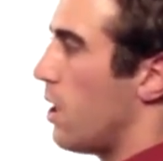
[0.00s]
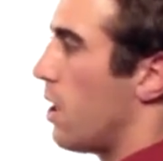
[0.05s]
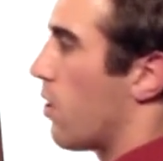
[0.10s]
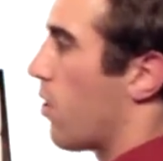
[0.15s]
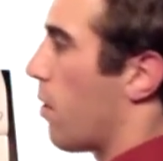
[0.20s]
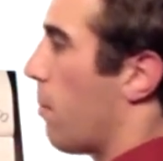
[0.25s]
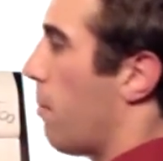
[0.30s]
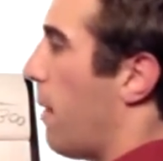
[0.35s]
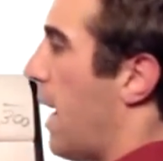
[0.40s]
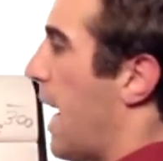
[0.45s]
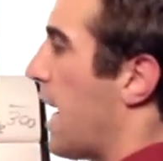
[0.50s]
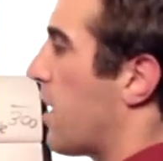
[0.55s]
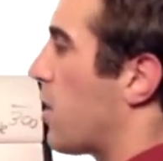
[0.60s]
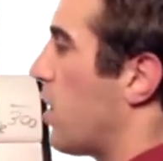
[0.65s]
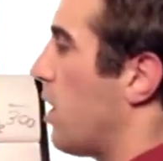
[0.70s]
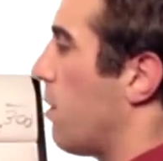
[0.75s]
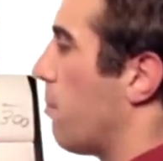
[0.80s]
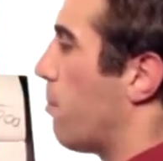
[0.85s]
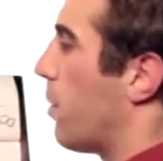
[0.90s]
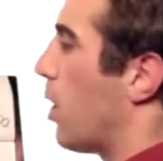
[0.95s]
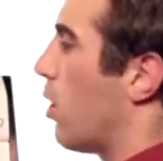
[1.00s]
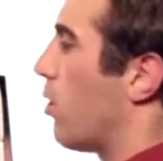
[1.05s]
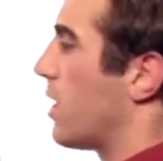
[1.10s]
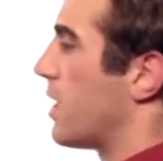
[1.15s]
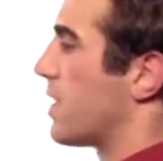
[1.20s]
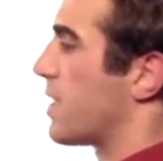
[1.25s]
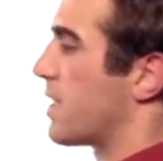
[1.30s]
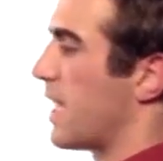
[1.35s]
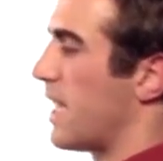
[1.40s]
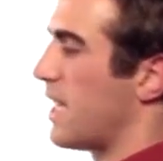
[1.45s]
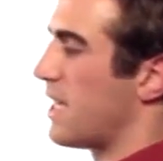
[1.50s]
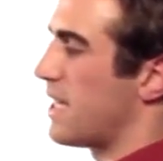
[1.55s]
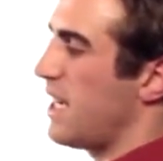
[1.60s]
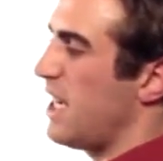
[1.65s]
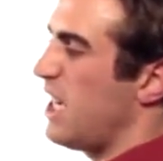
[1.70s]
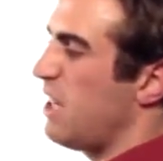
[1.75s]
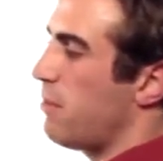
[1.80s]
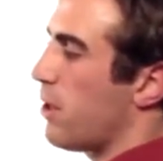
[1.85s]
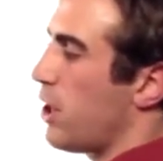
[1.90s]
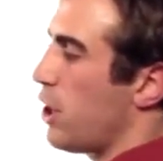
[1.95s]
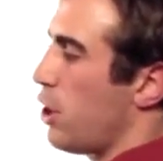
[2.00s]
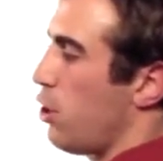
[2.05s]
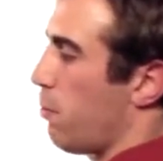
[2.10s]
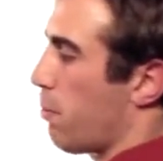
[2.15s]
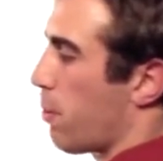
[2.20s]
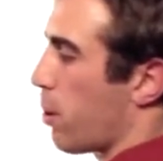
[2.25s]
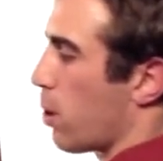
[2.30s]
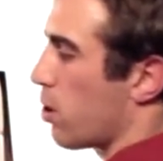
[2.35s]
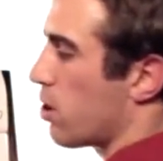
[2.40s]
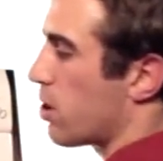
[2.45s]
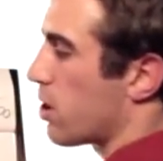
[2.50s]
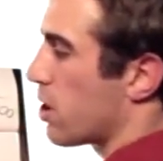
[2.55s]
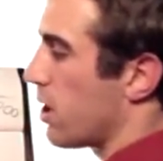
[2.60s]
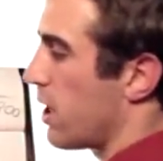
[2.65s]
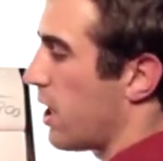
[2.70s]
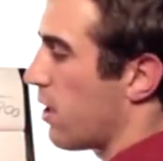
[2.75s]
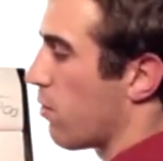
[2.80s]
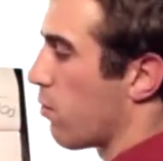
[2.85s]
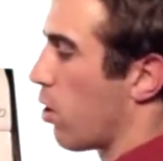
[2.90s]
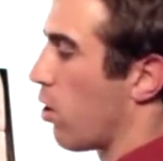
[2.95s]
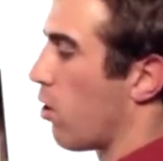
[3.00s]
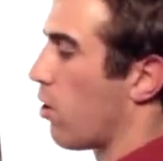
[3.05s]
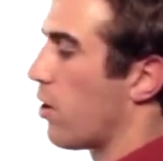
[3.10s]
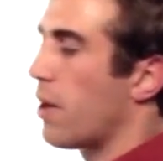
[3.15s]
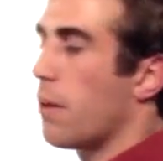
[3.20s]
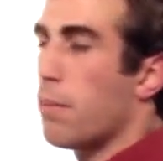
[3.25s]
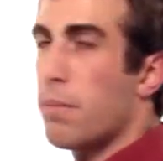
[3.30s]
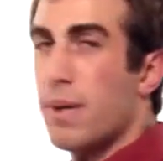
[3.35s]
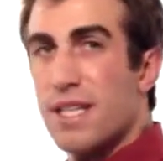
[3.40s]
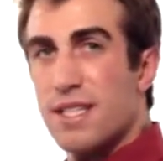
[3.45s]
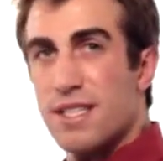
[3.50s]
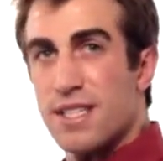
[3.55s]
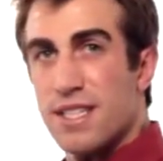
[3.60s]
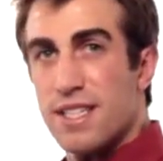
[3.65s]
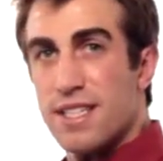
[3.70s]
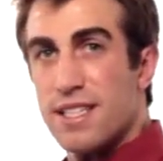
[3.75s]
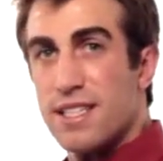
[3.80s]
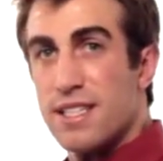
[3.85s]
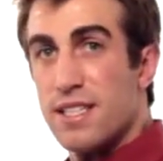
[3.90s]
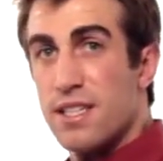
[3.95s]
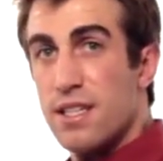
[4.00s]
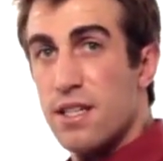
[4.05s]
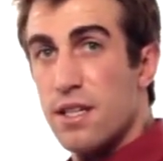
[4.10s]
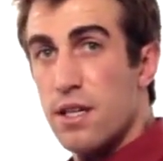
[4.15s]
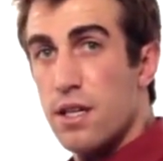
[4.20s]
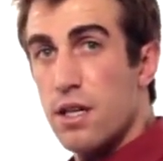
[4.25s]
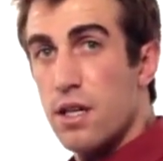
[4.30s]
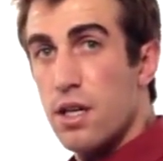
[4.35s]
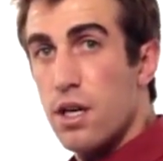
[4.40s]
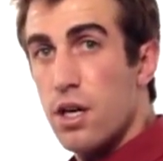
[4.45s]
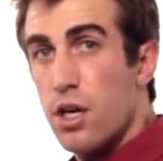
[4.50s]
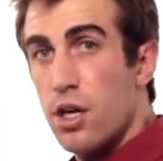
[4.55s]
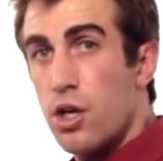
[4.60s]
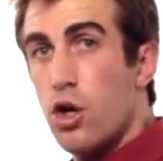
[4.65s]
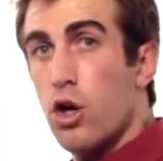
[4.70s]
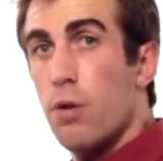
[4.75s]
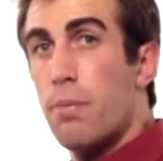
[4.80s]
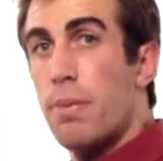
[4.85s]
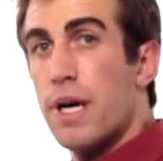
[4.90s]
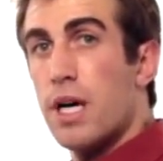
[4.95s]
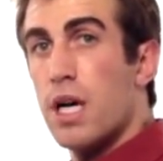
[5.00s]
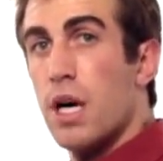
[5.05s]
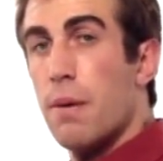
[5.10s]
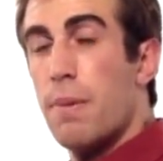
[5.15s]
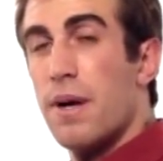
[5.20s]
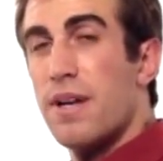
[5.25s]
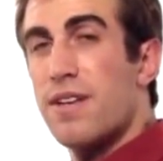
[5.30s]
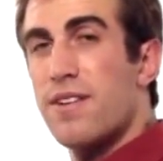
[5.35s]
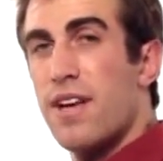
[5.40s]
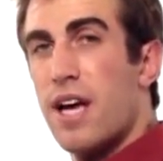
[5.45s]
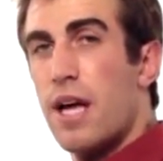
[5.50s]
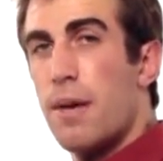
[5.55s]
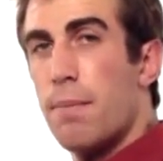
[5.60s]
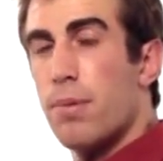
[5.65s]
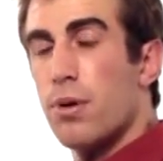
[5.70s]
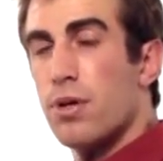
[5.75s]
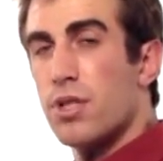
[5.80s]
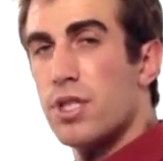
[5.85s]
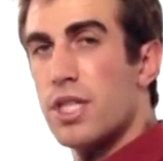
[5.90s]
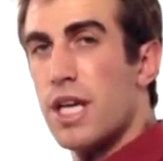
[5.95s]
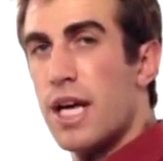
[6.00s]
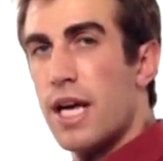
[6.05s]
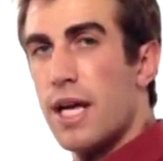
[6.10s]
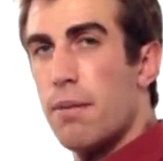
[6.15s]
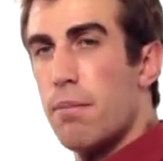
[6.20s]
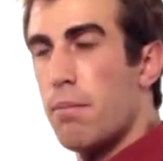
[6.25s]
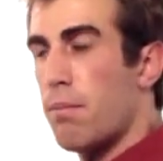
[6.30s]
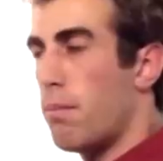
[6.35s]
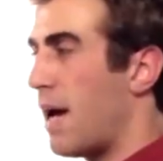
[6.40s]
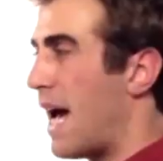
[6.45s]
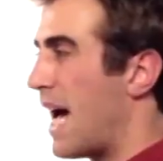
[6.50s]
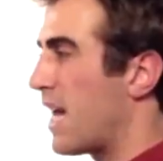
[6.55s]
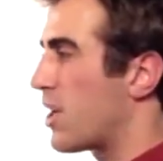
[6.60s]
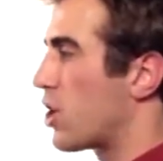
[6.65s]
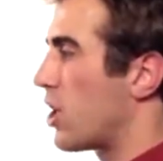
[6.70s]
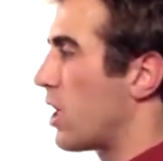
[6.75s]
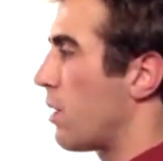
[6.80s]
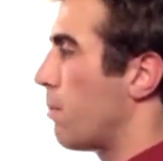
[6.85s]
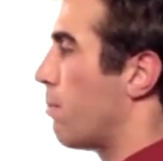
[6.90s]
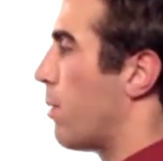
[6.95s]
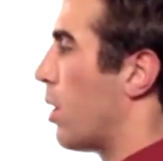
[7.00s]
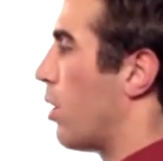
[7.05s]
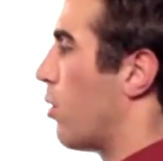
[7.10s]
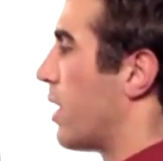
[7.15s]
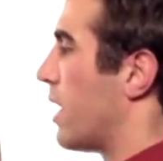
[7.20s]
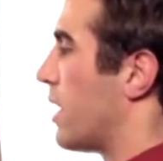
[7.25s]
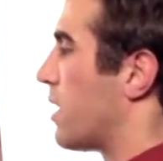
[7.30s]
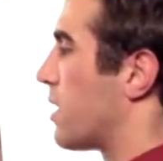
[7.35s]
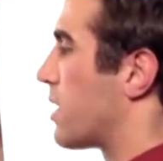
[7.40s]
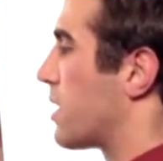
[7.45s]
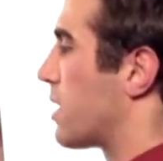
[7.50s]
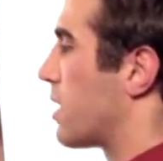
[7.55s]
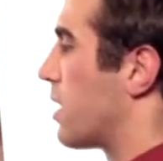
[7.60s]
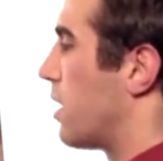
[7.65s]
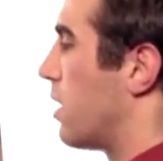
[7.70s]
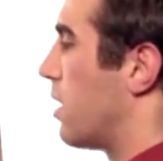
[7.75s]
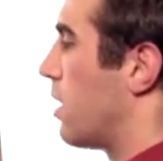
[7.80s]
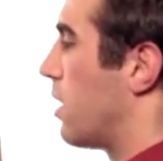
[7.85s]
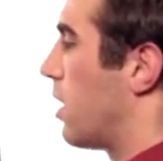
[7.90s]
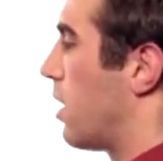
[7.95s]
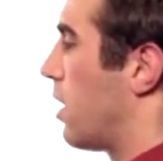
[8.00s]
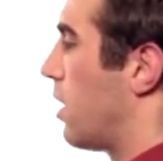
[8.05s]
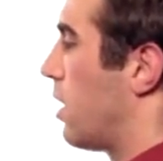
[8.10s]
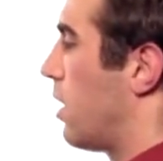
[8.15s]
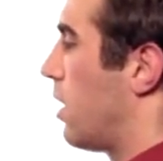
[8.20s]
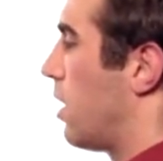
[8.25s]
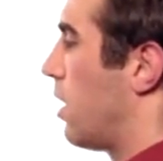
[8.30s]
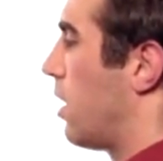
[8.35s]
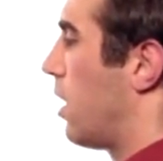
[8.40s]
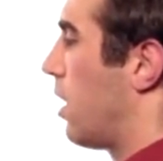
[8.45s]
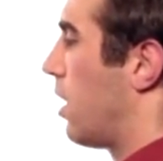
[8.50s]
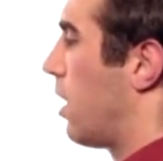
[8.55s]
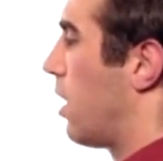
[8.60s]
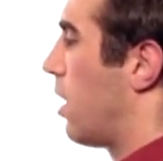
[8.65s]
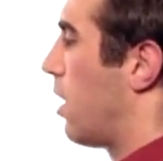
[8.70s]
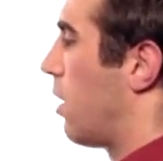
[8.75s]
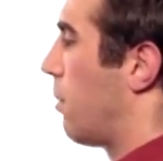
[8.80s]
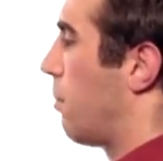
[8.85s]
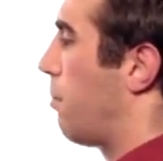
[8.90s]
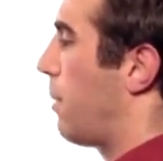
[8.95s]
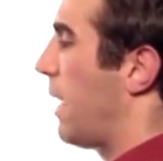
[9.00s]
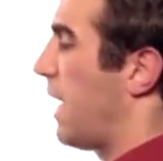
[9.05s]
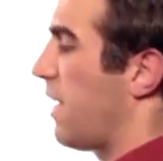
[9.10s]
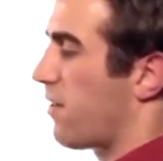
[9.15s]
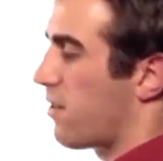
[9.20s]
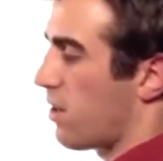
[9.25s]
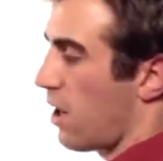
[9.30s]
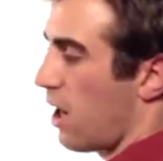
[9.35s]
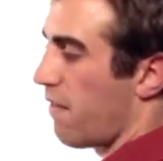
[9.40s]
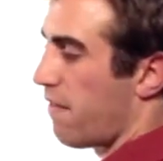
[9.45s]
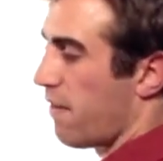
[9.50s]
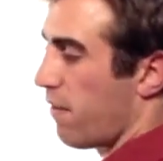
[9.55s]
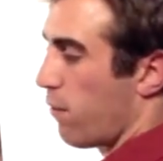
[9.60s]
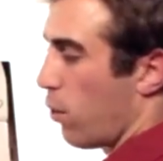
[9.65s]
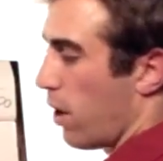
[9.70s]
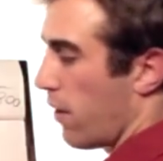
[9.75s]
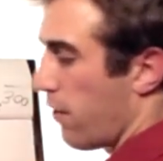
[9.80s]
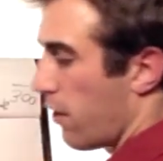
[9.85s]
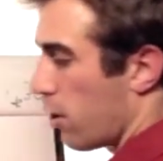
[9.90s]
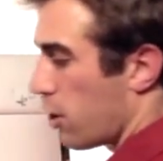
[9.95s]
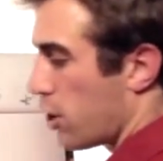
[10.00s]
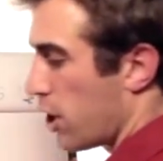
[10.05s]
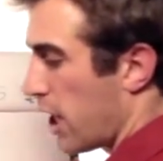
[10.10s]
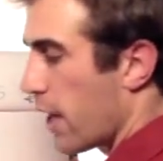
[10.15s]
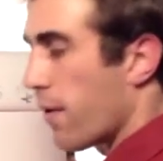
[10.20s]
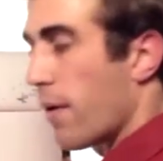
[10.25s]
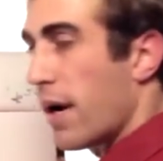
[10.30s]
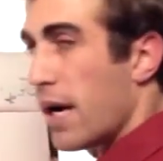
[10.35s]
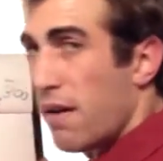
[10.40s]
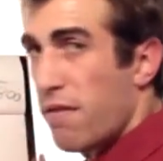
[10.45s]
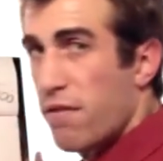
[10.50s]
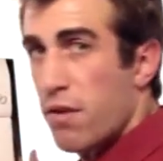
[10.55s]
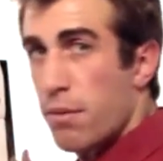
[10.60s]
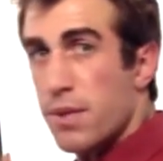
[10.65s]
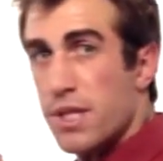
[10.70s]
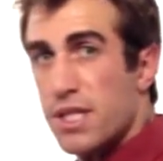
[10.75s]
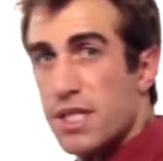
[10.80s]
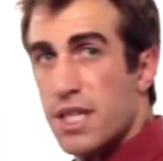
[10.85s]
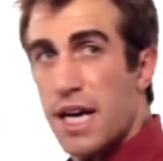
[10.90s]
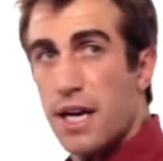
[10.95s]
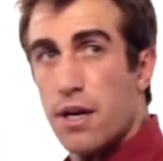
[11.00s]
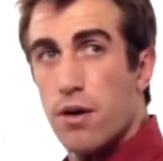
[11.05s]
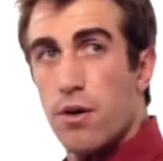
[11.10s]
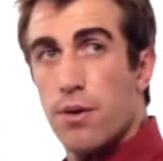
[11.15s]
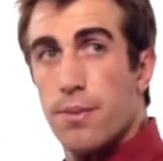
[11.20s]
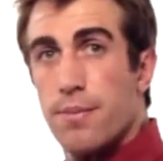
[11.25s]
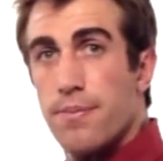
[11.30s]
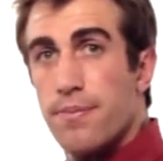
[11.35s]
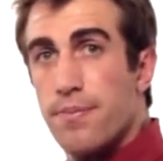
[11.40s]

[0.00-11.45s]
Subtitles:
The matching bonus says anybody you personally enroll in the business, you'll pick up a 10% matching bonus based off of what they're generating from the cycle.